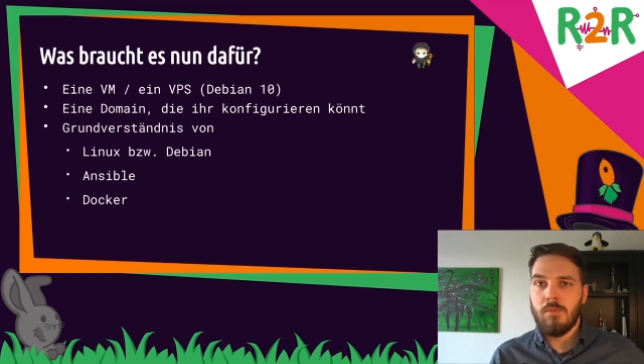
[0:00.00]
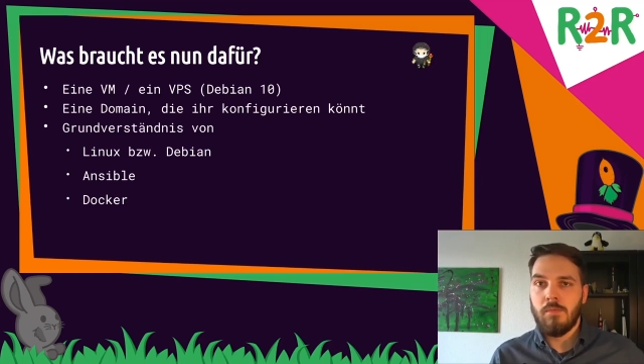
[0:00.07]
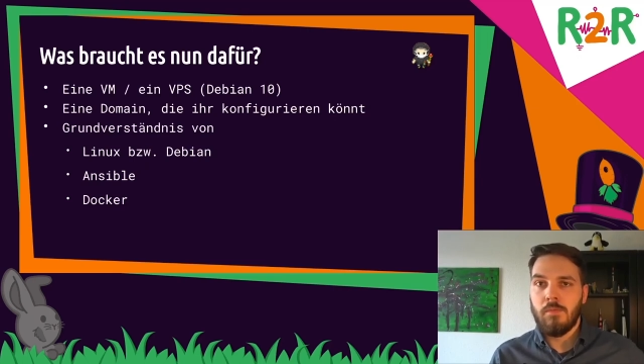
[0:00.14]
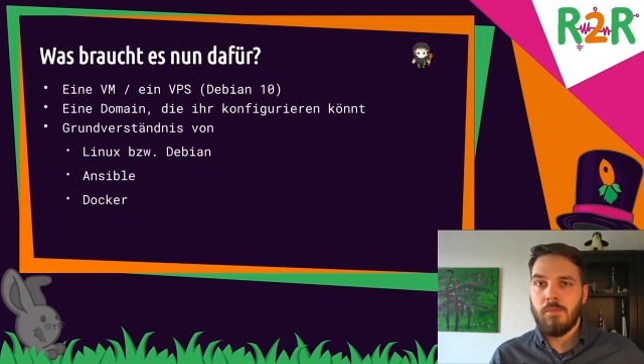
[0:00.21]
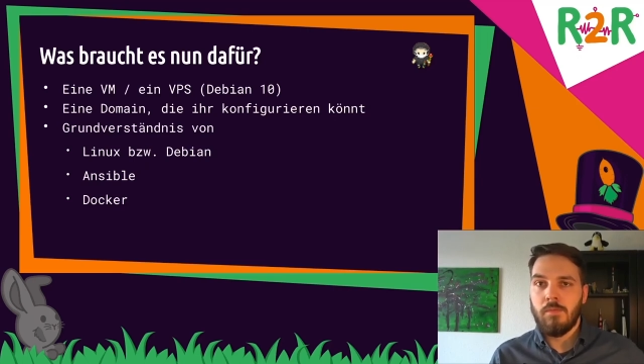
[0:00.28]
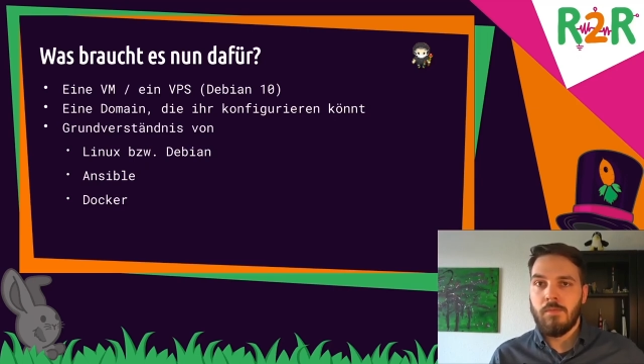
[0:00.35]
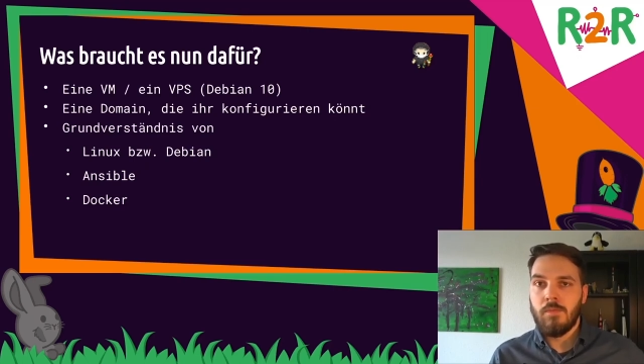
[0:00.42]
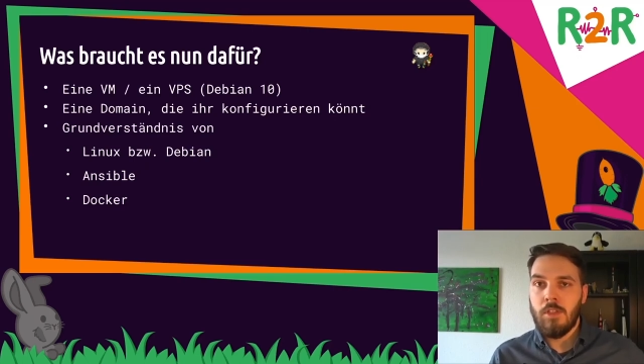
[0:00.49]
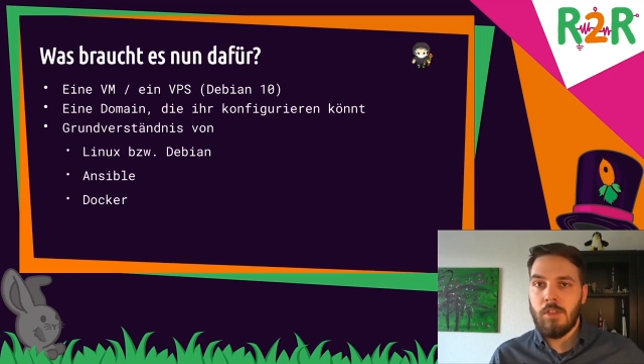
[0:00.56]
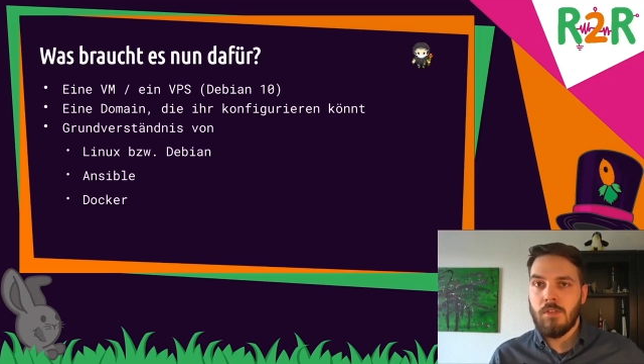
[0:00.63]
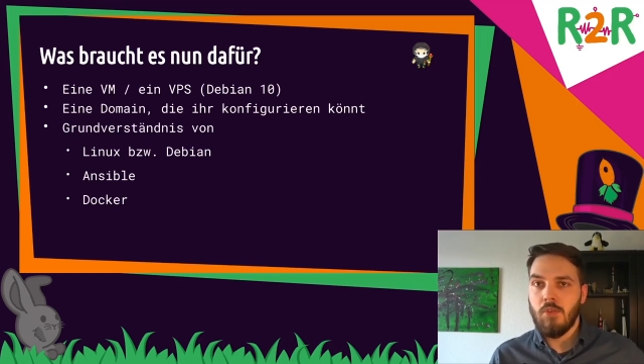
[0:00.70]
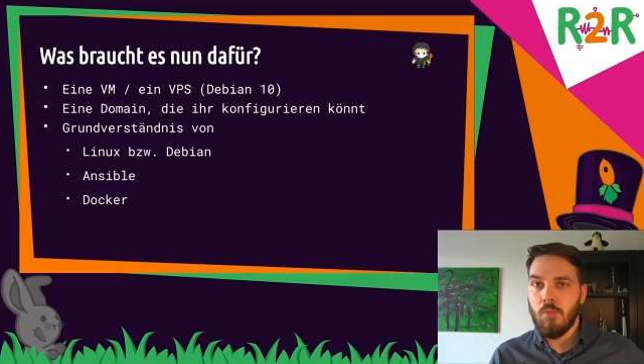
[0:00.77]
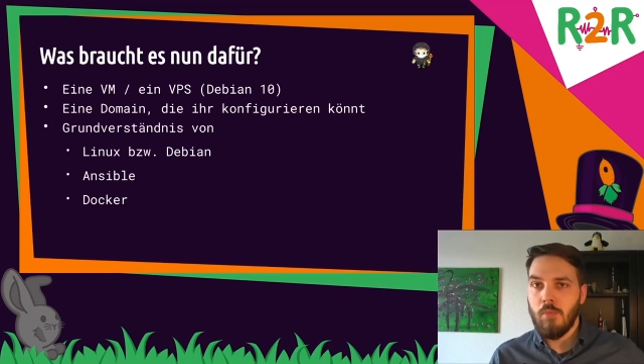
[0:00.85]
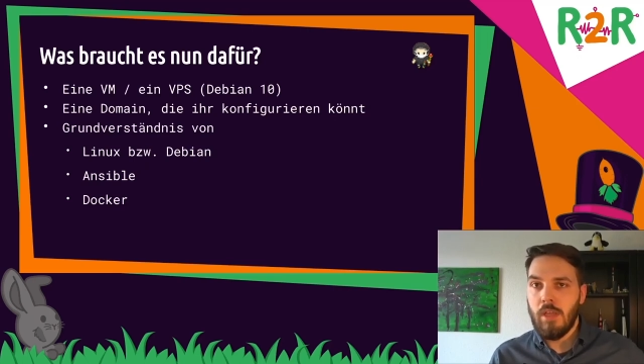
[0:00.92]
which you
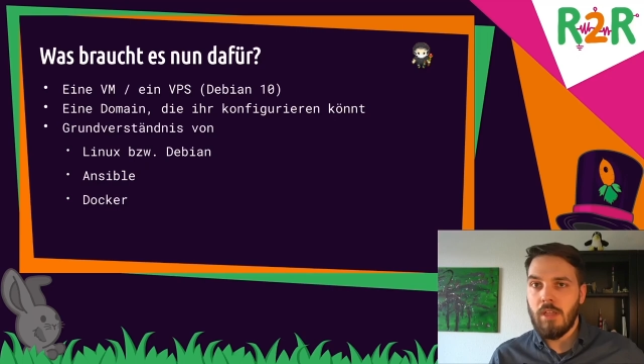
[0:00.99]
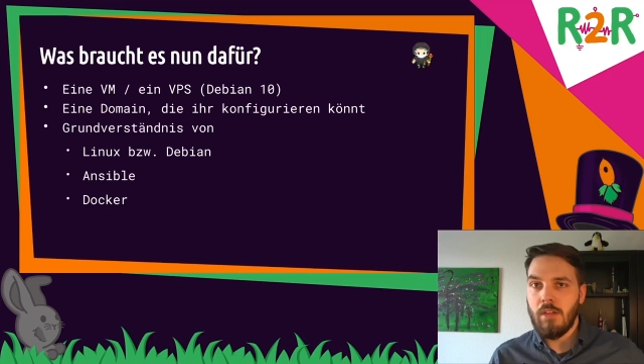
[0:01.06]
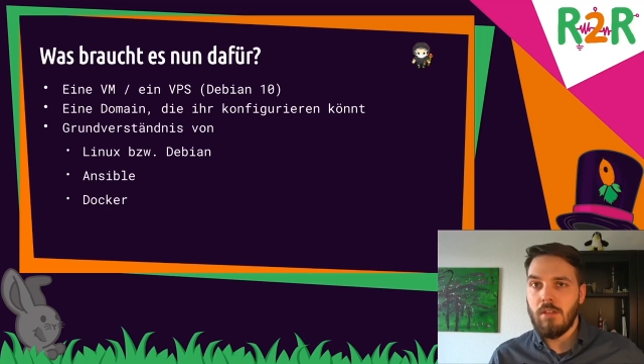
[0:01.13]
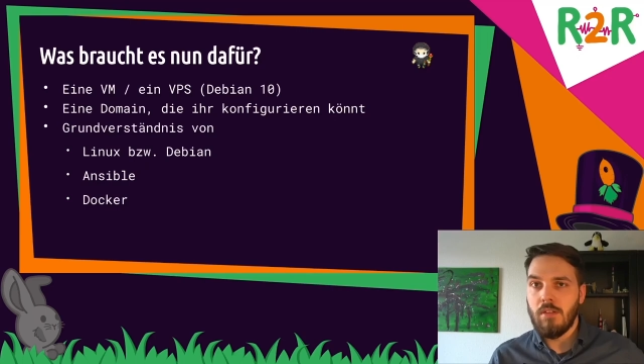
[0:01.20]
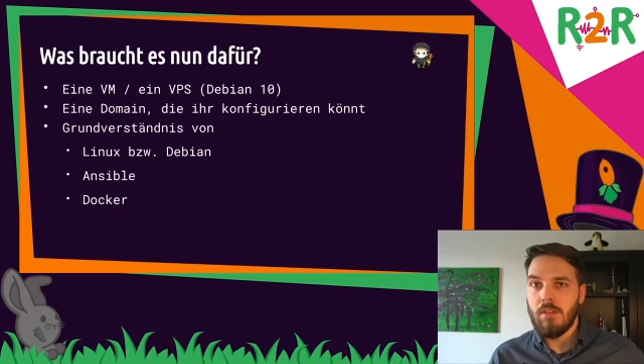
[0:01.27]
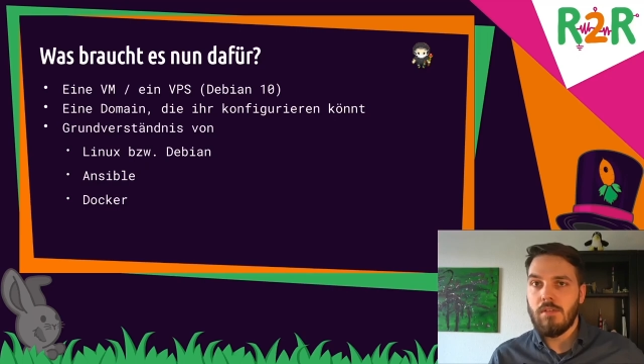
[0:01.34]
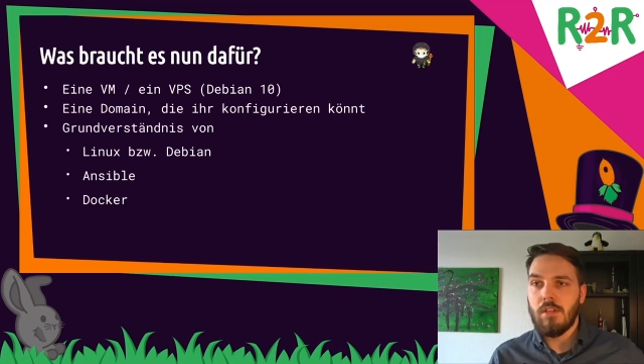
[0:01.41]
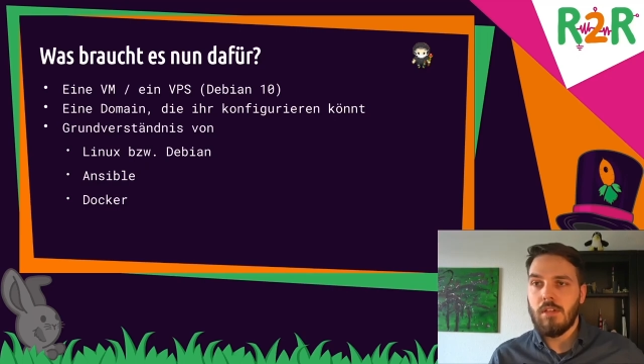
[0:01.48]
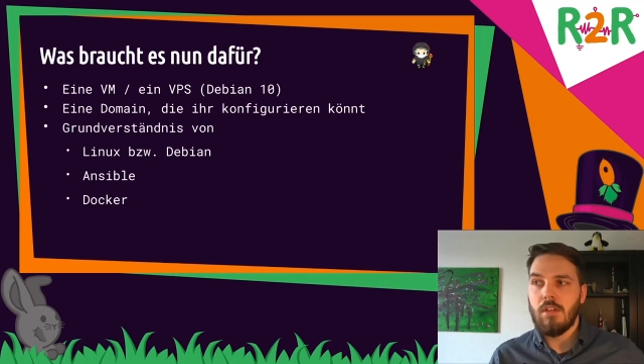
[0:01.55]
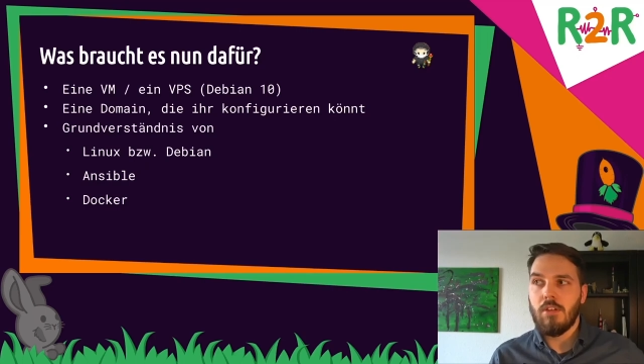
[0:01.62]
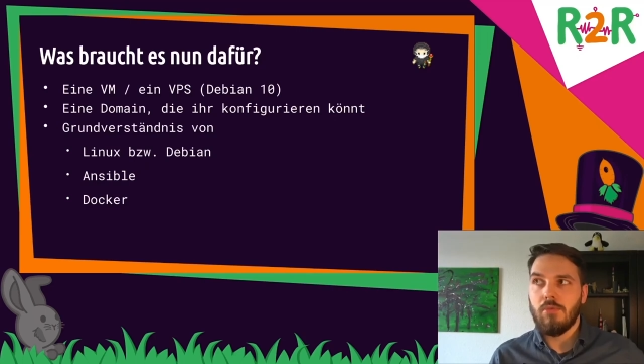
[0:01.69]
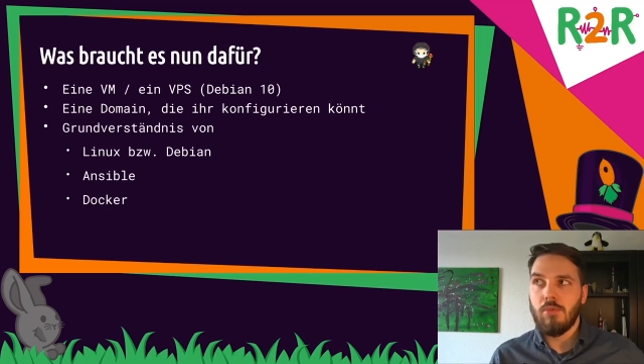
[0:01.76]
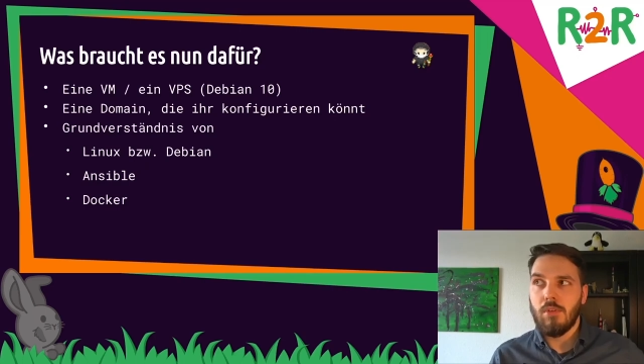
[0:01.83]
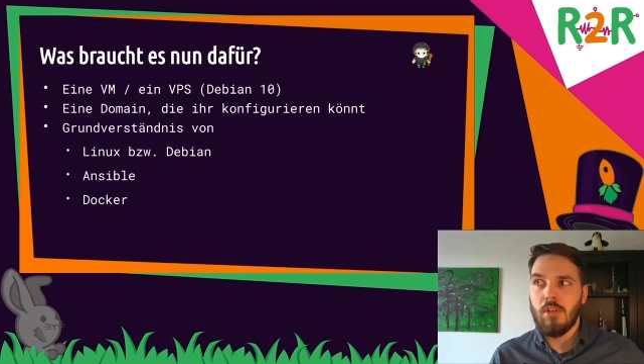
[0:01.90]
can use
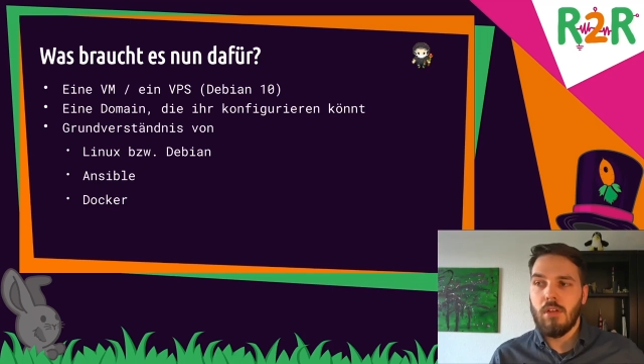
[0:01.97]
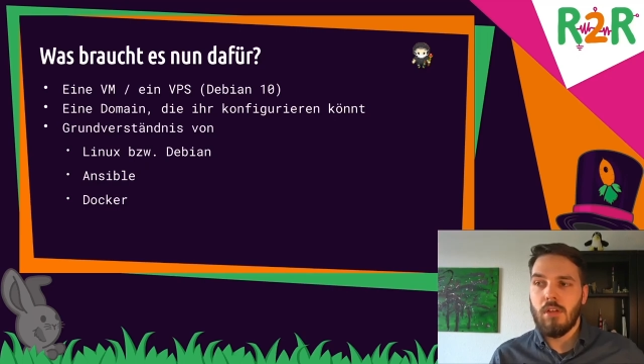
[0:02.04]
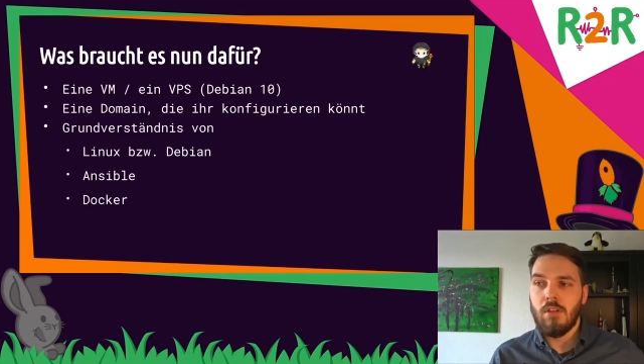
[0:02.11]
and